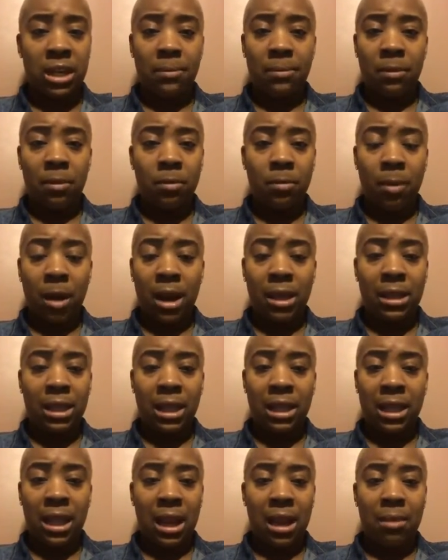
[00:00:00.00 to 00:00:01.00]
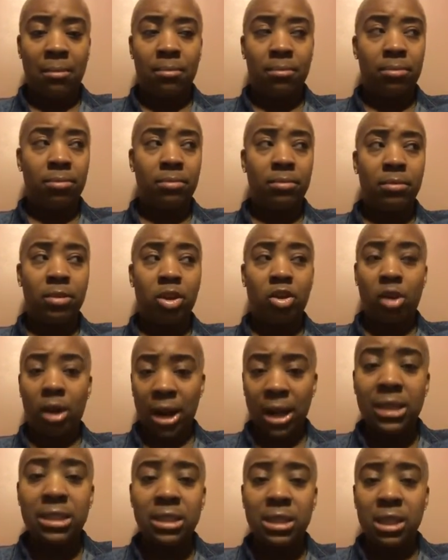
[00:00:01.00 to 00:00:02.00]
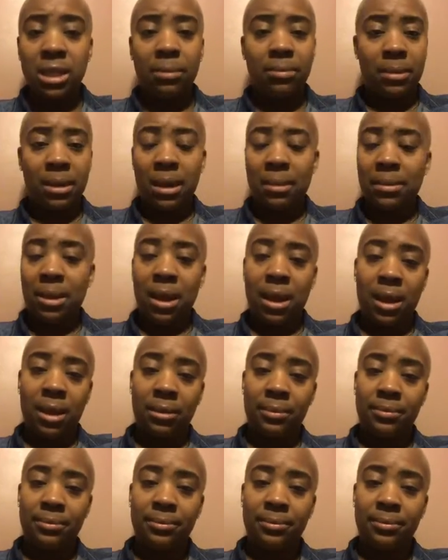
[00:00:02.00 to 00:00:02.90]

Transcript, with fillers: And people probably think that I'm crazy, but I'm not.